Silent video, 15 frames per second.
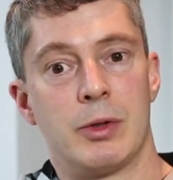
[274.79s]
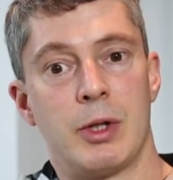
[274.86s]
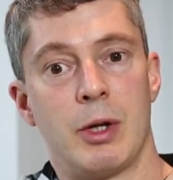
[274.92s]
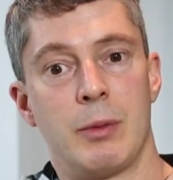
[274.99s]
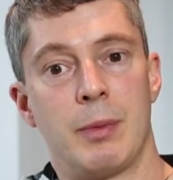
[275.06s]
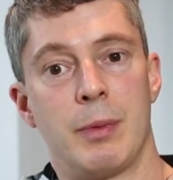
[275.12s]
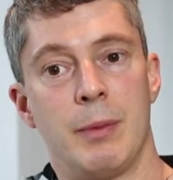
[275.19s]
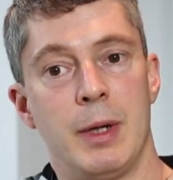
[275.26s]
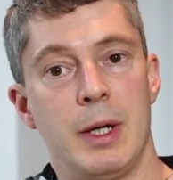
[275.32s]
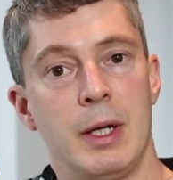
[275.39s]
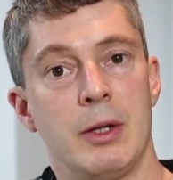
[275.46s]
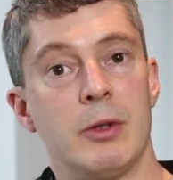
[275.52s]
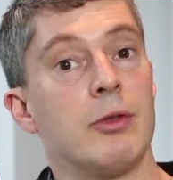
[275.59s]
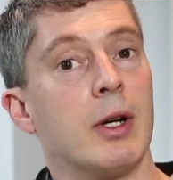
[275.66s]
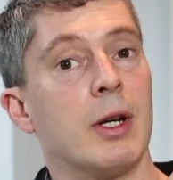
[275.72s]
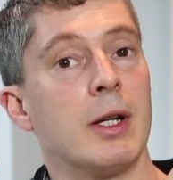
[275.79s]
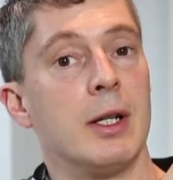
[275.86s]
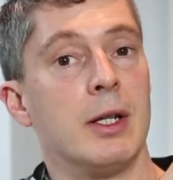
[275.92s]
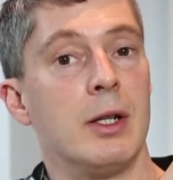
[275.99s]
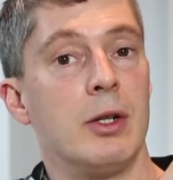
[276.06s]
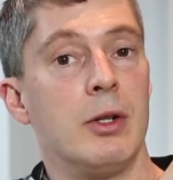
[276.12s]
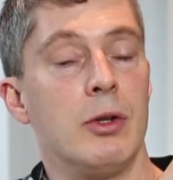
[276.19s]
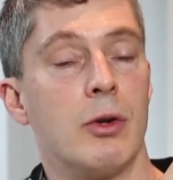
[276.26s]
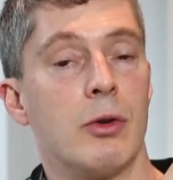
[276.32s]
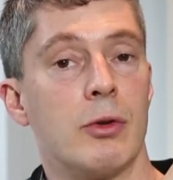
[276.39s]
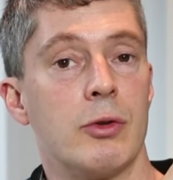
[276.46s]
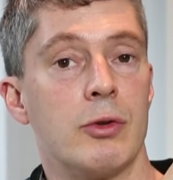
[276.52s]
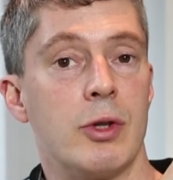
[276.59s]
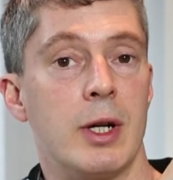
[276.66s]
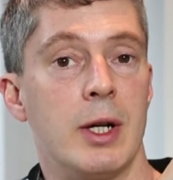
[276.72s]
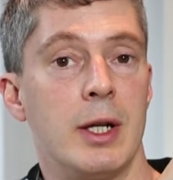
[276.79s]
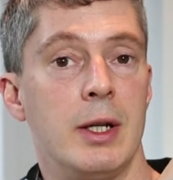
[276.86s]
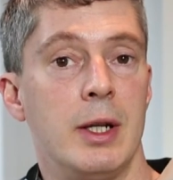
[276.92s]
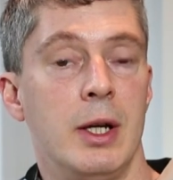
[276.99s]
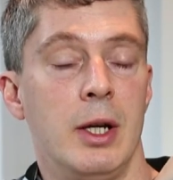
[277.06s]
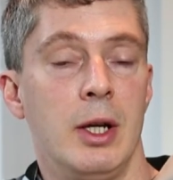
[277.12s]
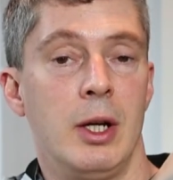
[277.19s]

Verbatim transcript: dopamine, adrenaline, and noradrenaline,